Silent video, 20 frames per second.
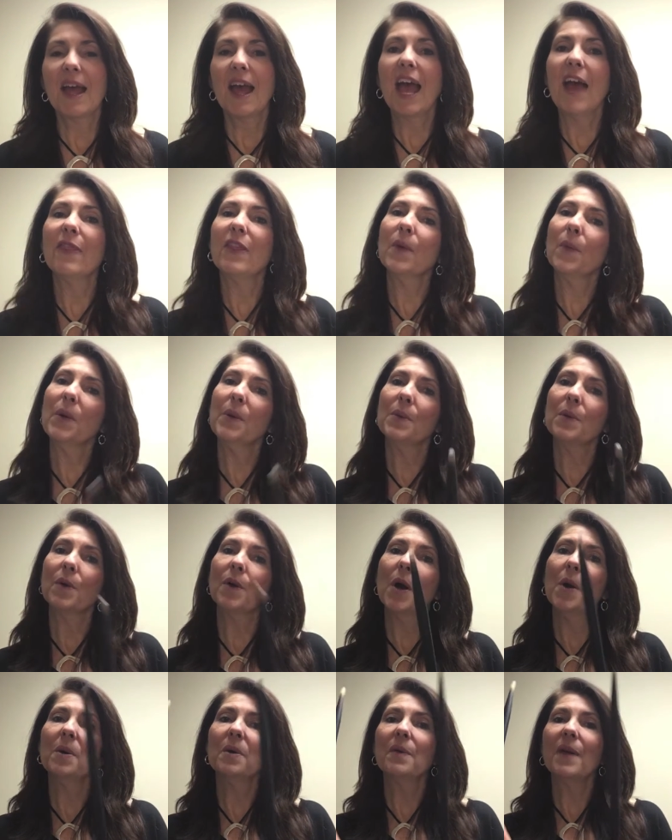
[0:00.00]
And then we will
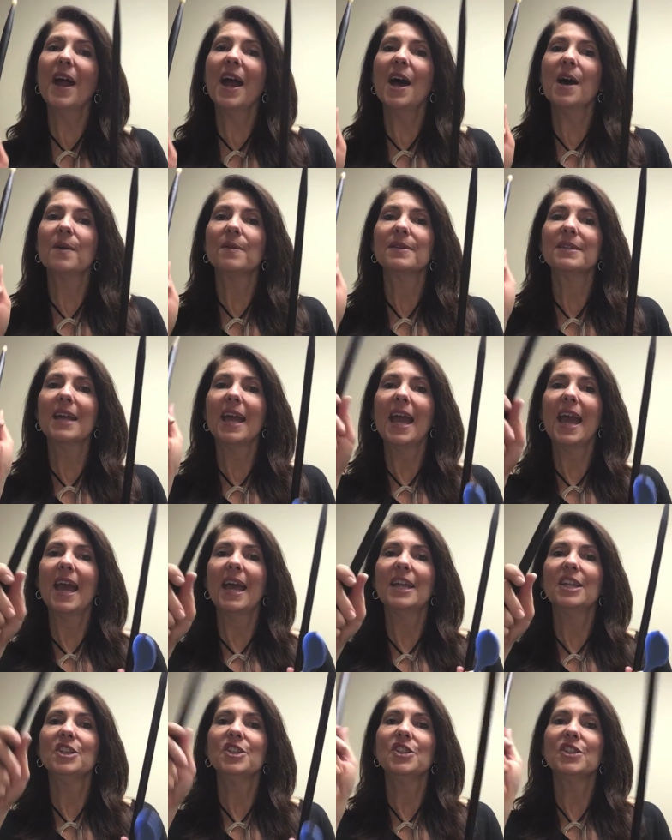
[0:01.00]
go around
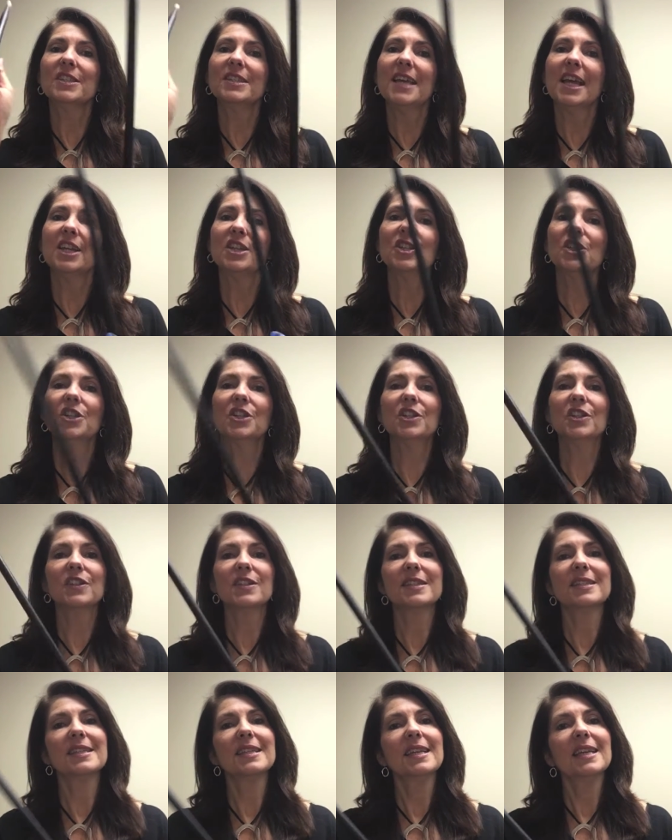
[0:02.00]
and just take
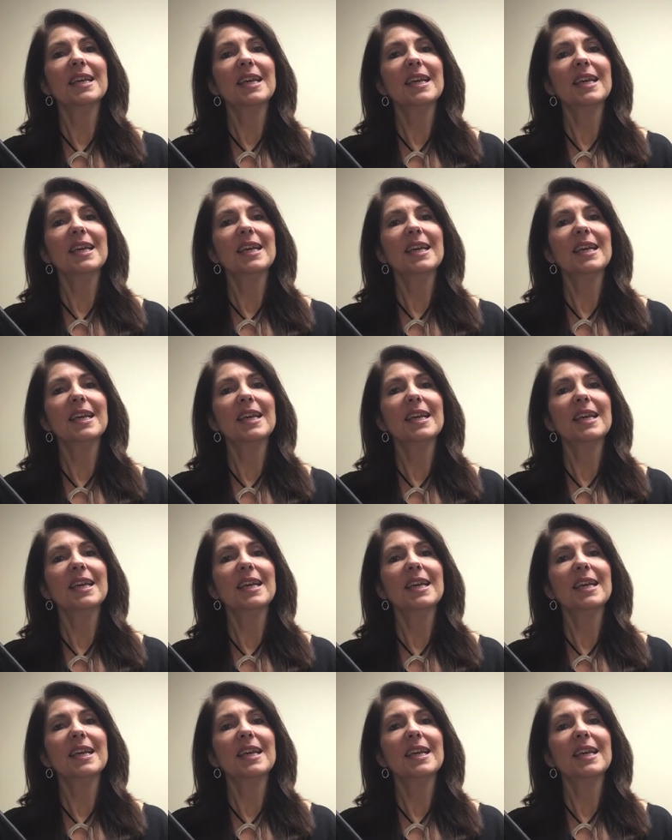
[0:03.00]
turns